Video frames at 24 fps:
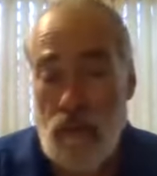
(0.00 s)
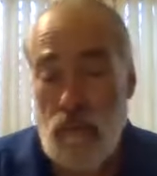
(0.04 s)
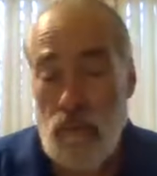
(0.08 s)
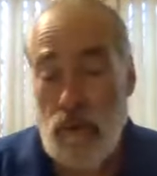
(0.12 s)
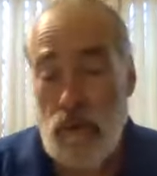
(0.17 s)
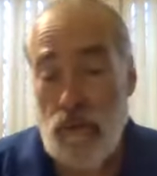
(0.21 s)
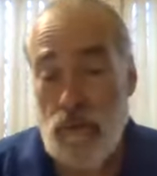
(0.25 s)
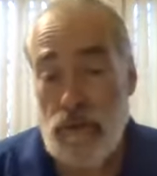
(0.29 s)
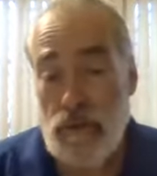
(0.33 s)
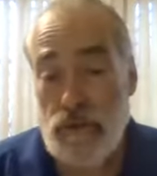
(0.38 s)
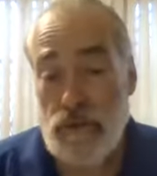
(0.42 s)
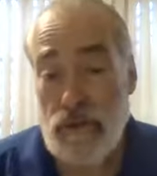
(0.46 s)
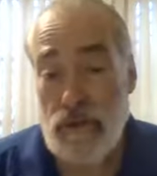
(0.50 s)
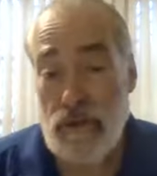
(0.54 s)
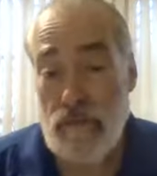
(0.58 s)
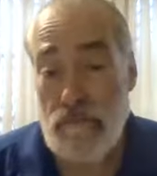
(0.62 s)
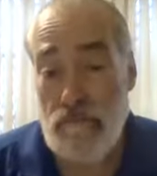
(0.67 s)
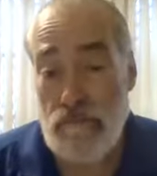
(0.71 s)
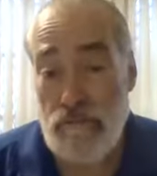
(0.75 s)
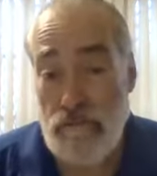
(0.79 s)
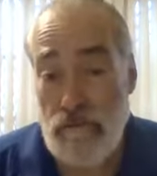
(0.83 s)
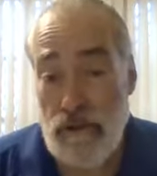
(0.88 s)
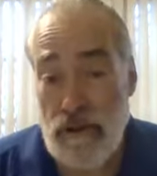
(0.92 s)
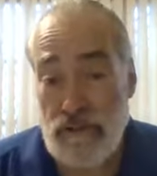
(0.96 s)
when we should
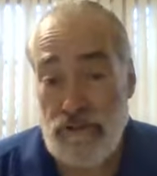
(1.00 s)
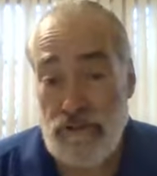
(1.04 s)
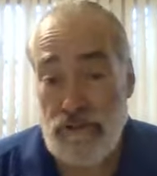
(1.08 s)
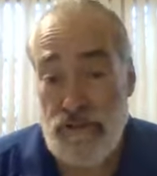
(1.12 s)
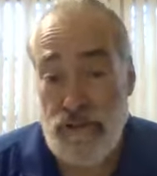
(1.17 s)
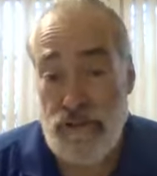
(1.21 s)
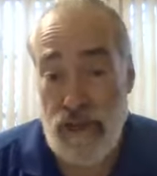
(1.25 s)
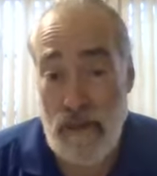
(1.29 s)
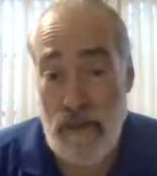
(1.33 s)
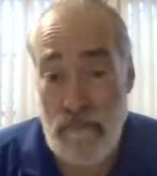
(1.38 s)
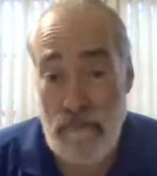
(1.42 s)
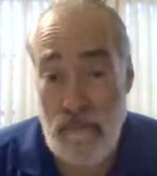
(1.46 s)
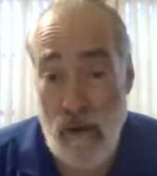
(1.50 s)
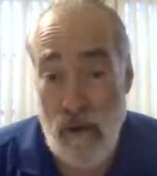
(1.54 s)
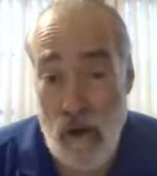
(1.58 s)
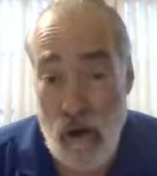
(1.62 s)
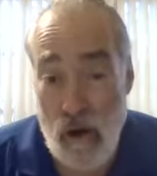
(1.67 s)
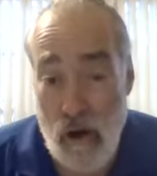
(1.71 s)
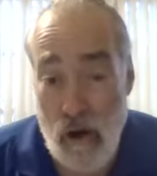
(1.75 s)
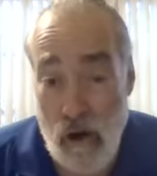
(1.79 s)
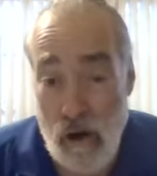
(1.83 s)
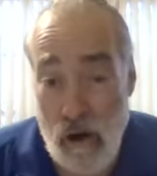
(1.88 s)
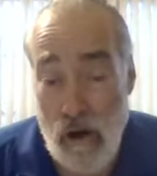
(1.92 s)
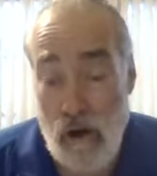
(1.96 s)
embrace them
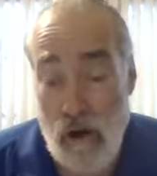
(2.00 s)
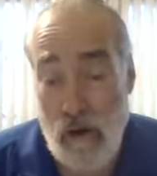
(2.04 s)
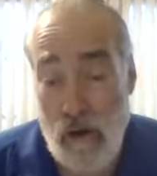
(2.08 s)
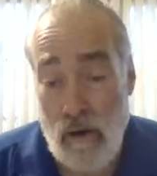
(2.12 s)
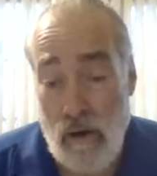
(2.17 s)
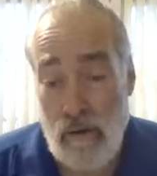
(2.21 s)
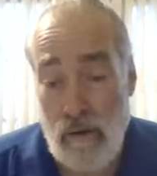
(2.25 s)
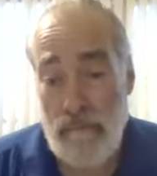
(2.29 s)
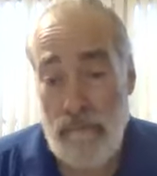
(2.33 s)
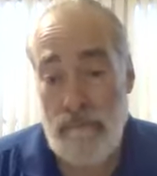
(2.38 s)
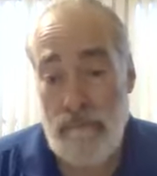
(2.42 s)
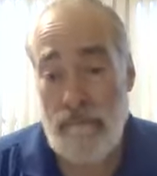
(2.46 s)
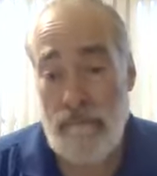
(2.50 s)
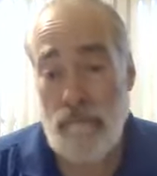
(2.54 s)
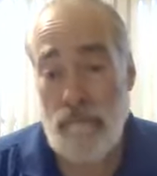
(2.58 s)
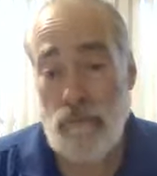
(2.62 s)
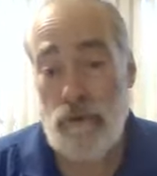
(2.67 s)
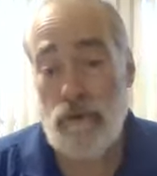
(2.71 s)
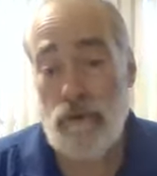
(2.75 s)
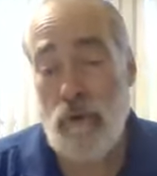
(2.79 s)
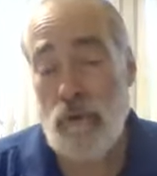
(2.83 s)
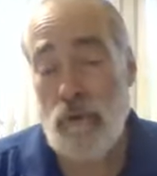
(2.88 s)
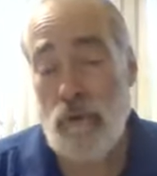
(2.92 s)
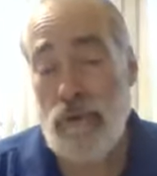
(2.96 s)
all. We
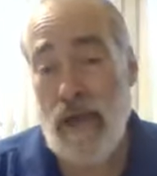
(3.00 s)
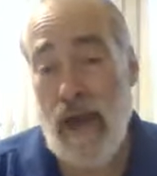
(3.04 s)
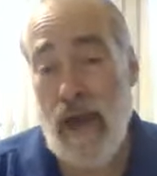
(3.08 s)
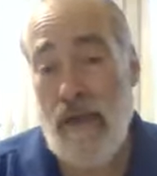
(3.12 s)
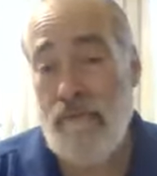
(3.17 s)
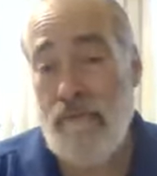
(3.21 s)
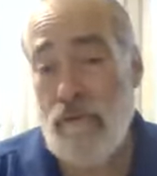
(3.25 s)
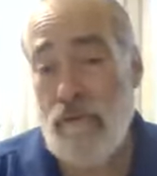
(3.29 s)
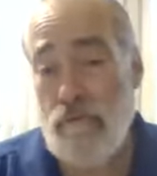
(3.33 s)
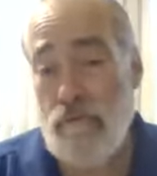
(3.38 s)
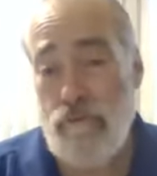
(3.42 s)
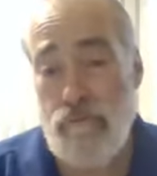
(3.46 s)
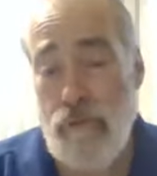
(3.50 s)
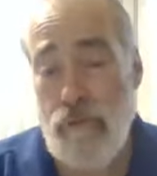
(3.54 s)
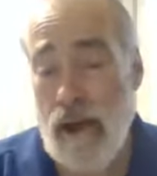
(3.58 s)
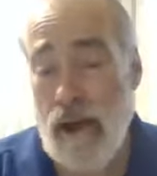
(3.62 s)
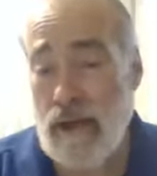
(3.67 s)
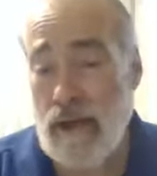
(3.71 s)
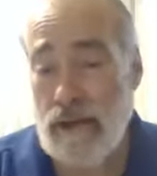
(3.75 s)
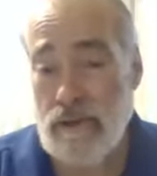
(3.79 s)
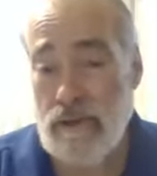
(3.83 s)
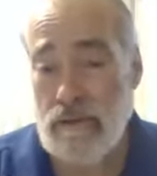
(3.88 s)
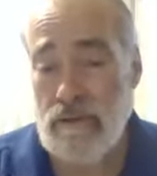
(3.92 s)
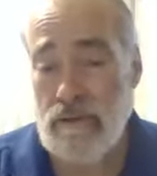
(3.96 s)
don't have a right